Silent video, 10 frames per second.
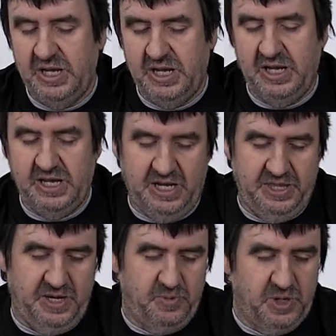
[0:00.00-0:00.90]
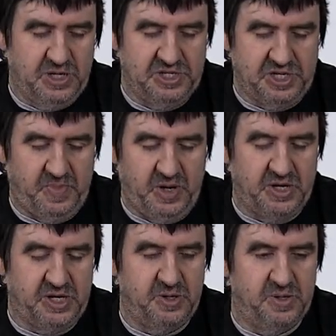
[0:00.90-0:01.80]
and then we can
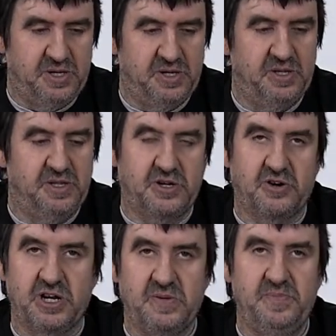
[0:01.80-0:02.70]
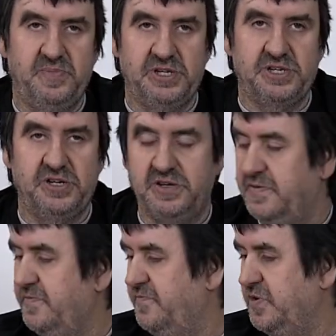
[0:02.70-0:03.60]
supply you the correct piston
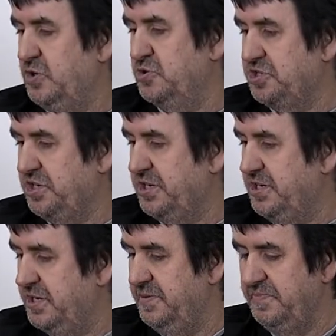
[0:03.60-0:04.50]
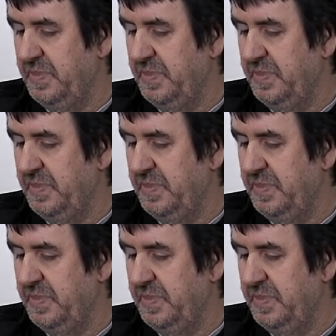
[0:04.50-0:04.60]
for your cylinder.